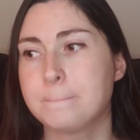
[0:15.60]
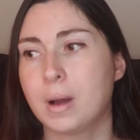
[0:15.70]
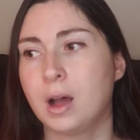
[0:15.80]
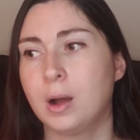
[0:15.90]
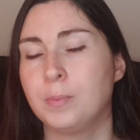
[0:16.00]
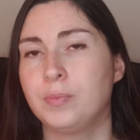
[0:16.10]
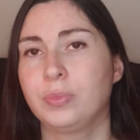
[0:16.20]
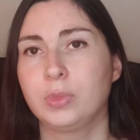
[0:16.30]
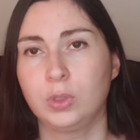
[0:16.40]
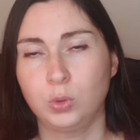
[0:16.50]

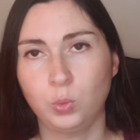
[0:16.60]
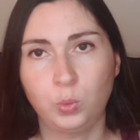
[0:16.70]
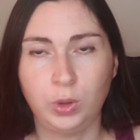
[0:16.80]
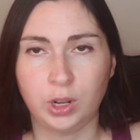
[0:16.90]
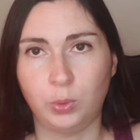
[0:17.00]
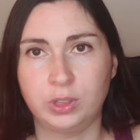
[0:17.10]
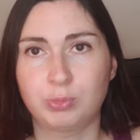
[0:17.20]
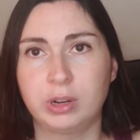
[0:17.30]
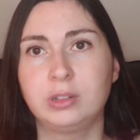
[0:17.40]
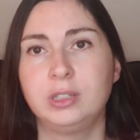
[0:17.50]
with
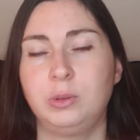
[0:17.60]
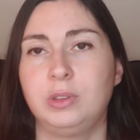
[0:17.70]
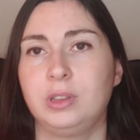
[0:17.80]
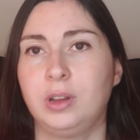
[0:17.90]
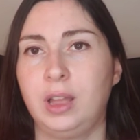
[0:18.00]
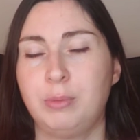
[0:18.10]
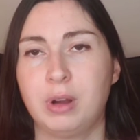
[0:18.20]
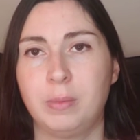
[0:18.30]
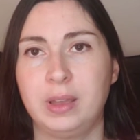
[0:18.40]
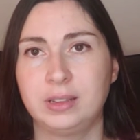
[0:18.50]
sprinkled in with
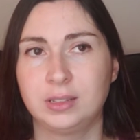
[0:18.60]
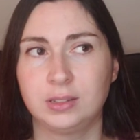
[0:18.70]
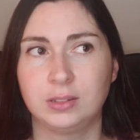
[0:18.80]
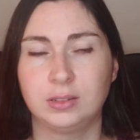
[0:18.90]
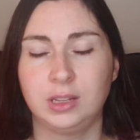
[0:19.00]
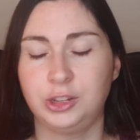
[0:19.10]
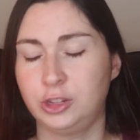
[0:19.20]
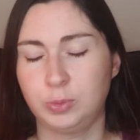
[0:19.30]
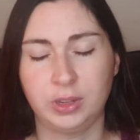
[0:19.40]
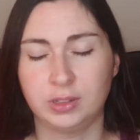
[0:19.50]
Abraham Hicks
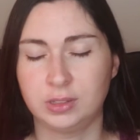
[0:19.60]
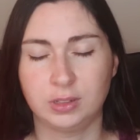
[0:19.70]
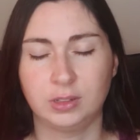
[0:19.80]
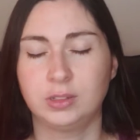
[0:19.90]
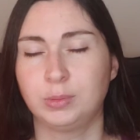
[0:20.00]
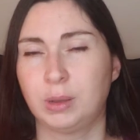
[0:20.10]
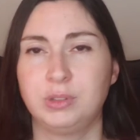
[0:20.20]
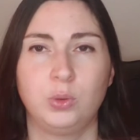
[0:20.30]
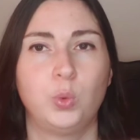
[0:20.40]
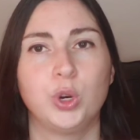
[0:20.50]
teachings because sometimes
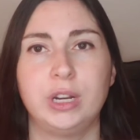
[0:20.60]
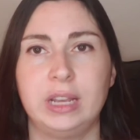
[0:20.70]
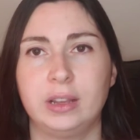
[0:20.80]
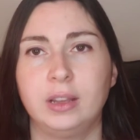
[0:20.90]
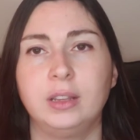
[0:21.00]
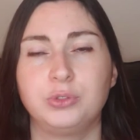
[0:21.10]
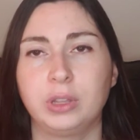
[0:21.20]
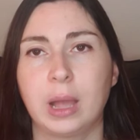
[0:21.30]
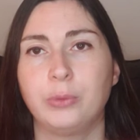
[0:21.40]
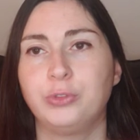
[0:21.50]
the wording is
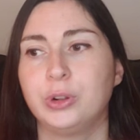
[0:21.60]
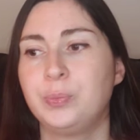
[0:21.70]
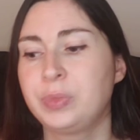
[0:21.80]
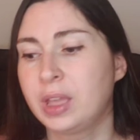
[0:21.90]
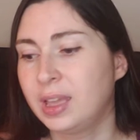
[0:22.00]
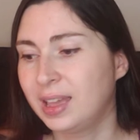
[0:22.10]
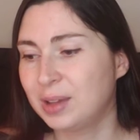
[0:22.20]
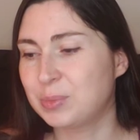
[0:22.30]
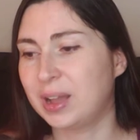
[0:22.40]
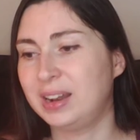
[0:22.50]
really helpful.
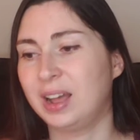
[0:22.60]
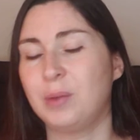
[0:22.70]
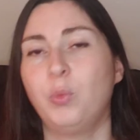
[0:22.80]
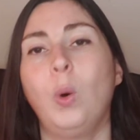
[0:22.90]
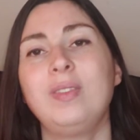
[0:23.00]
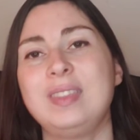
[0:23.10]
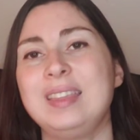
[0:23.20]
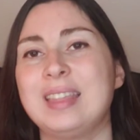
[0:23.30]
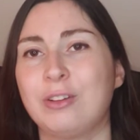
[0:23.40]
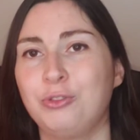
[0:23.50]
But one
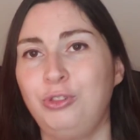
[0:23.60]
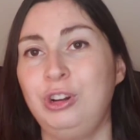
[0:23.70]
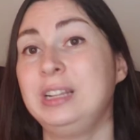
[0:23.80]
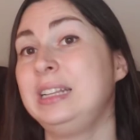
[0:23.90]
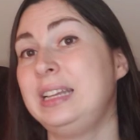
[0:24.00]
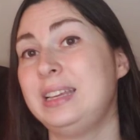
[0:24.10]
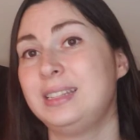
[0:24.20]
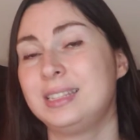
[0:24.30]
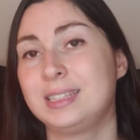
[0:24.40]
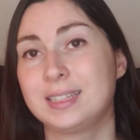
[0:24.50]
thing that really
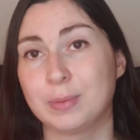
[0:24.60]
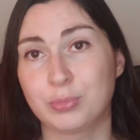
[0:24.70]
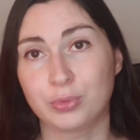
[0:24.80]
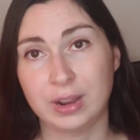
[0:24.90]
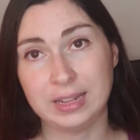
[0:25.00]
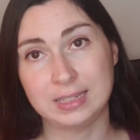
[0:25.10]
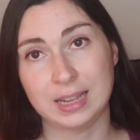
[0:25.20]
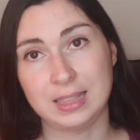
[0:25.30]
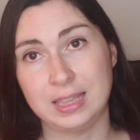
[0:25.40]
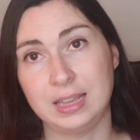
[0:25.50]
separates,
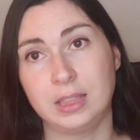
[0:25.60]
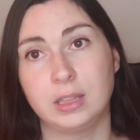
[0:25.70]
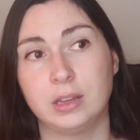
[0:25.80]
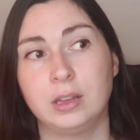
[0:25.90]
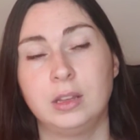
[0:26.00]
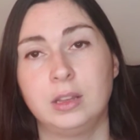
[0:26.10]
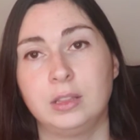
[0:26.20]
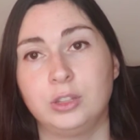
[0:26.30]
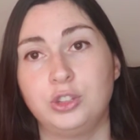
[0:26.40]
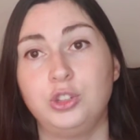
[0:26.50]
I think, the
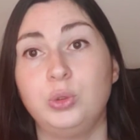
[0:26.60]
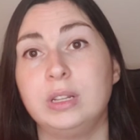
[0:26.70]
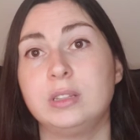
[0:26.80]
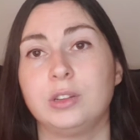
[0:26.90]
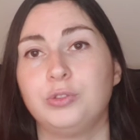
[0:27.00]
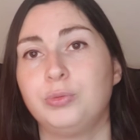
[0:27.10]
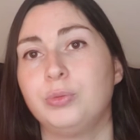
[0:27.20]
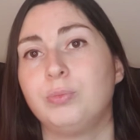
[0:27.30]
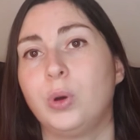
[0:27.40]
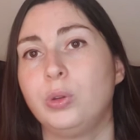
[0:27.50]
students of
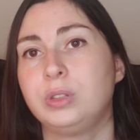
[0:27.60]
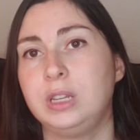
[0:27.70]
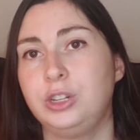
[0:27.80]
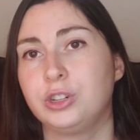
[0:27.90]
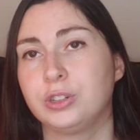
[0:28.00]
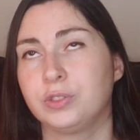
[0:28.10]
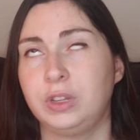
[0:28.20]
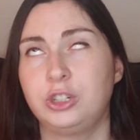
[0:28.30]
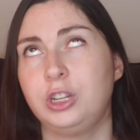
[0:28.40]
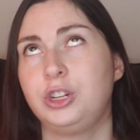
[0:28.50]
both teachers, of
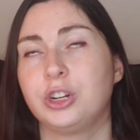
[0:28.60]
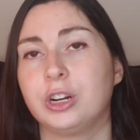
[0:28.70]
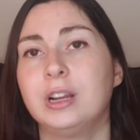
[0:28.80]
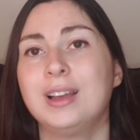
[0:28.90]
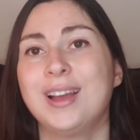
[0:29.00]
each teacher,